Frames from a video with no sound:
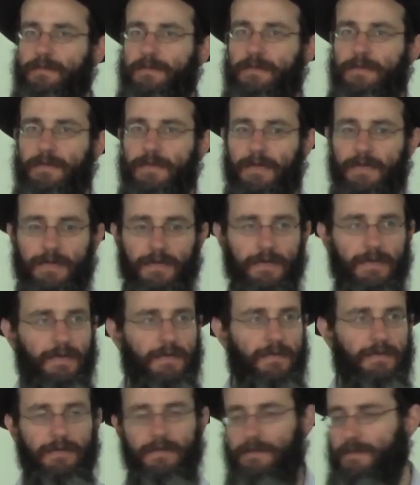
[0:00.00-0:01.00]

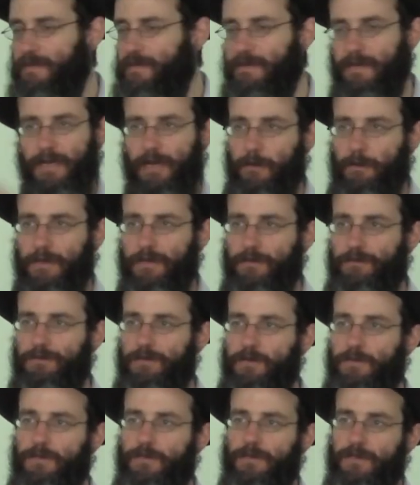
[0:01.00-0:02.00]
and he doesn't care about the
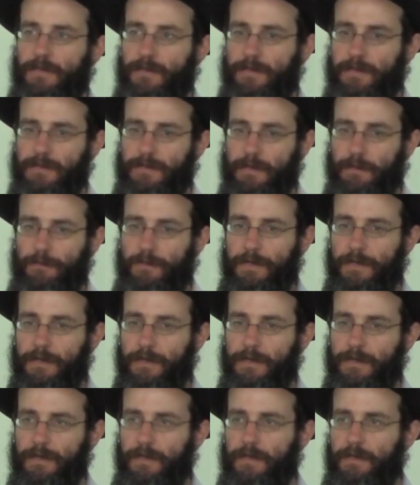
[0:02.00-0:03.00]
future. And there's
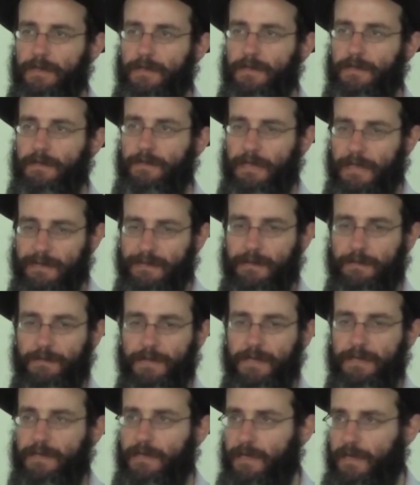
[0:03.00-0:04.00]
that's
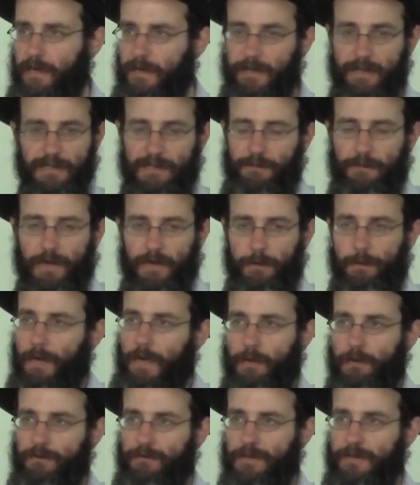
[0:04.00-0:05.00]
something chaotic. It's very
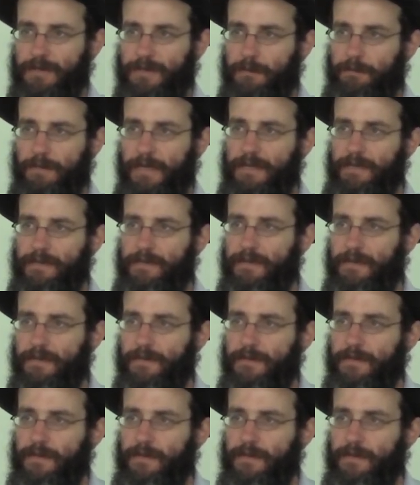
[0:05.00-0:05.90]
powerful. It's amazing.